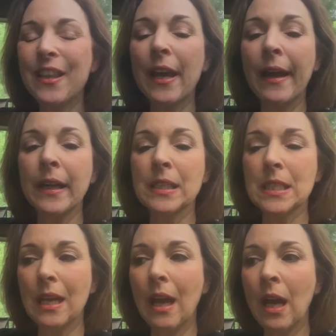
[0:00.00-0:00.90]

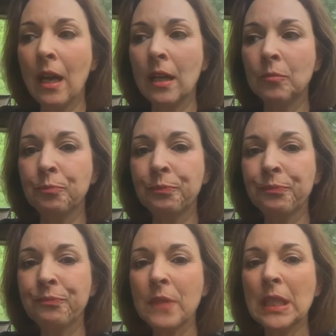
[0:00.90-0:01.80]
that. Um,
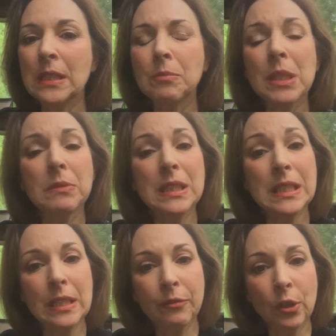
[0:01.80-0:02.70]
sometimes
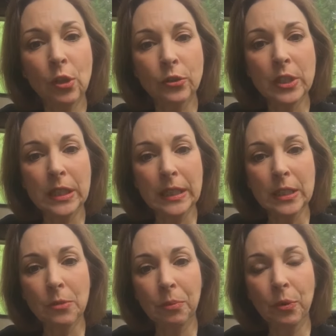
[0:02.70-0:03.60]
it's difficult to get
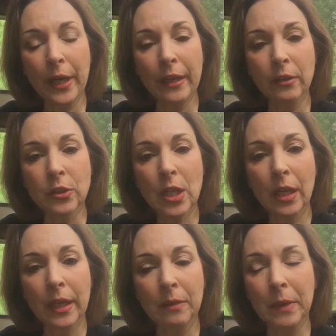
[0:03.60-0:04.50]
to prayer
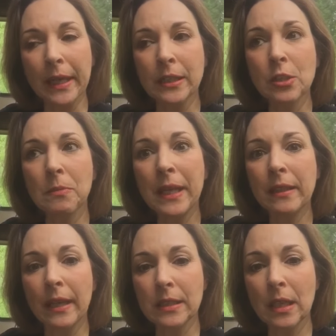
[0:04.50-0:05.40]
time and to make
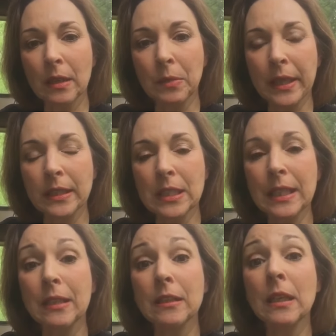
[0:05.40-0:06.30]
that time and to
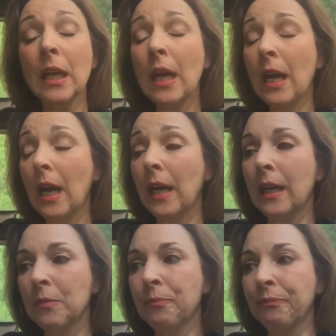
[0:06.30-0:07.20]
get
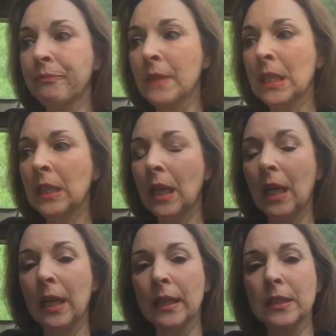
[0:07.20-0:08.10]
um,
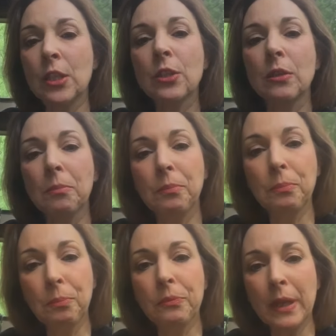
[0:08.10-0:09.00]
uh, to the,
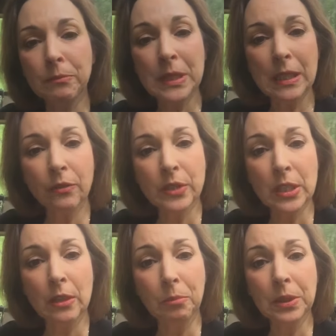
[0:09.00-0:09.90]
themselves
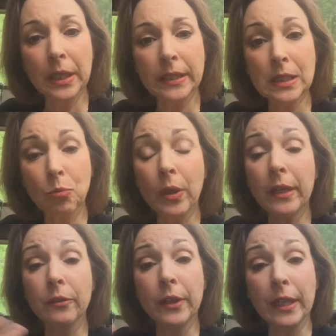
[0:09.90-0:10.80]
to the place
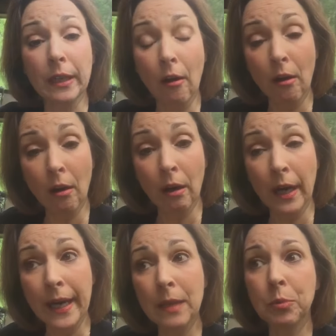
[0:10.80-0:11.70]
where they are
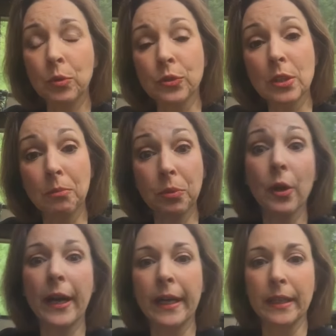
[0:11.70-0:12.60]
able to
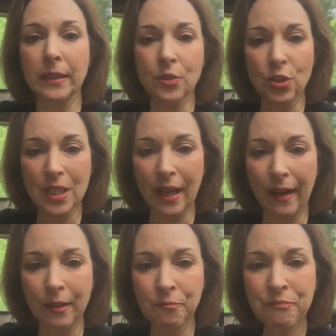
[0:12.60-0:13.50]
pray each day.